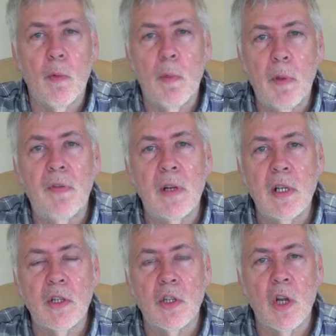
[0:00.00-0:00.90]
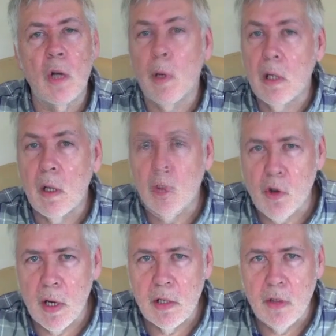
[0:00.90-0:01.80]
when we finish the show we can go
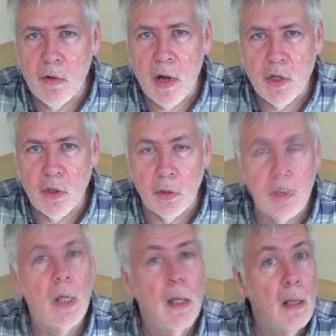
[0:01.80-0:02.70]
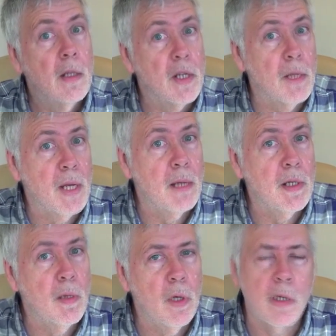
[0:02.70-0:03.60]
straight to the restaurant. Sometimes
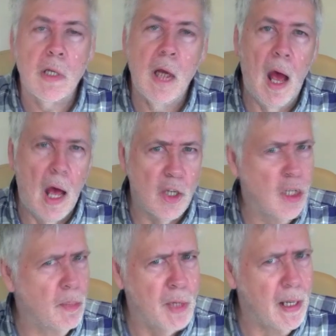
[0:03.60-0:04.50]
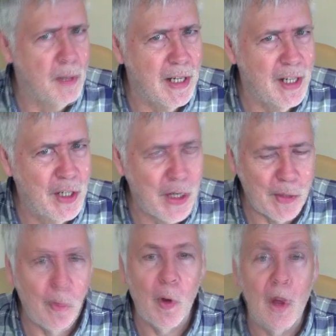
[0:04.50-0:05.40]
it works, sometimes it
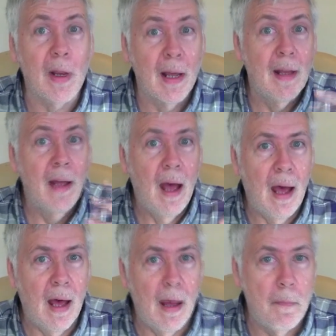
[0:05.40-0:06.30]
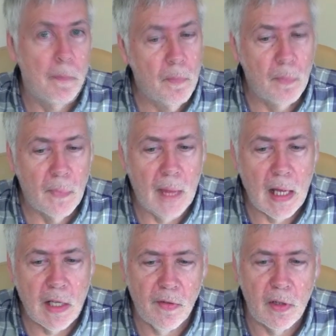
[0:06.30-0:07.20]
doesn't work.
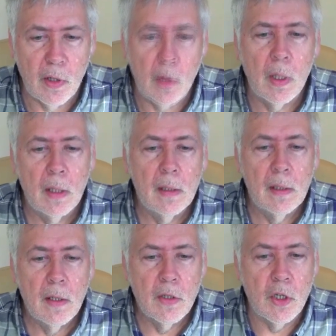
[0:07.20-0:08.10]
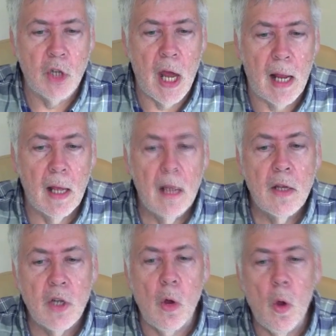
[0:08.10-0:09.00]
That's for you to check.
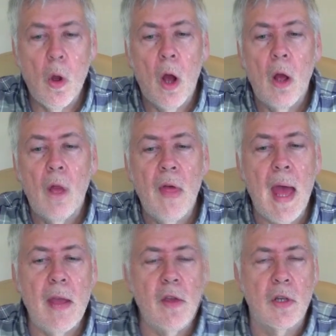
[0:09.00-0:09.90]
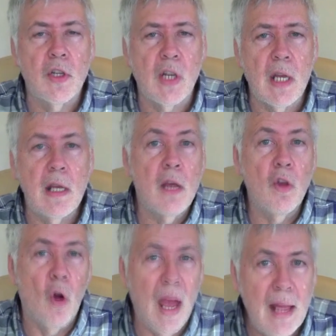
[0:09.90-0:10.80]
So there you can see
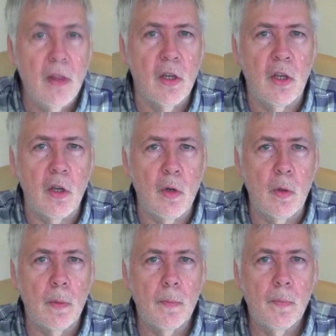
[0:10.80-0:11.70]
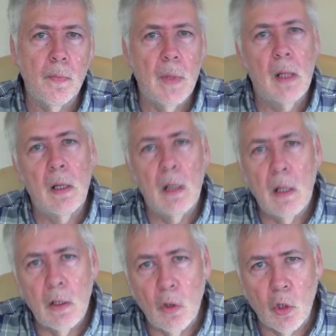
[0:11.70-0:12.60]
you're in the queue.
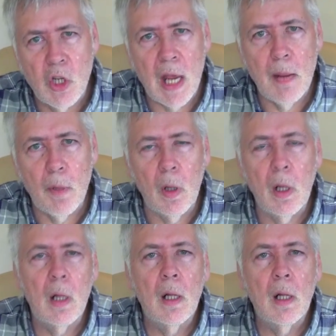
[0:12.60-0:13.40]
Your table